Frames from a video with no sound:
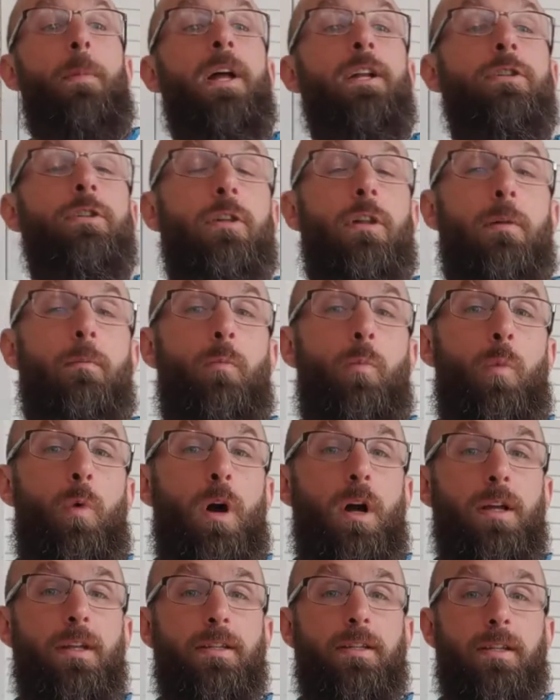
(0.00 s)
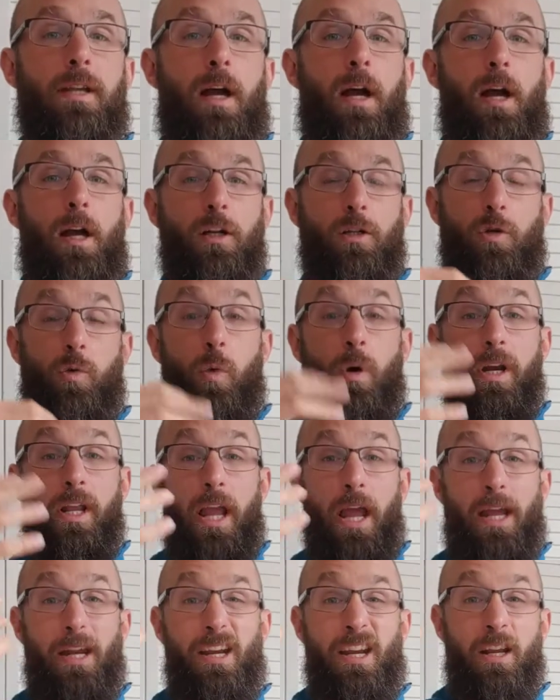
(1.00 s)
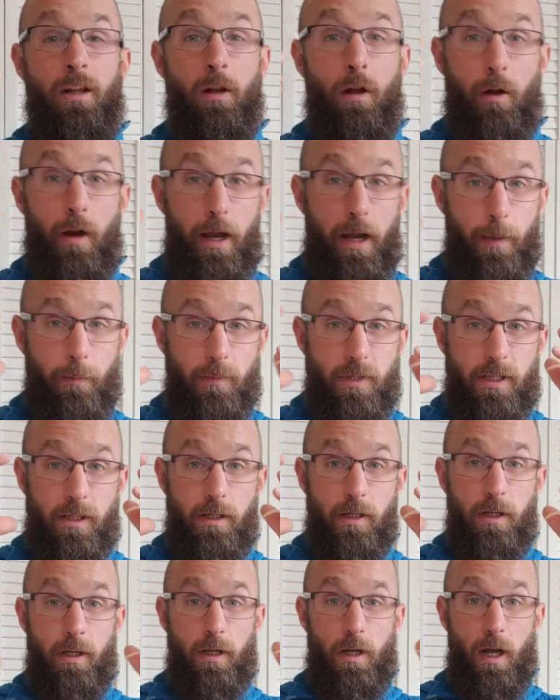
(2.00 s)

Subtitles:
pendulum was 28 kilograms,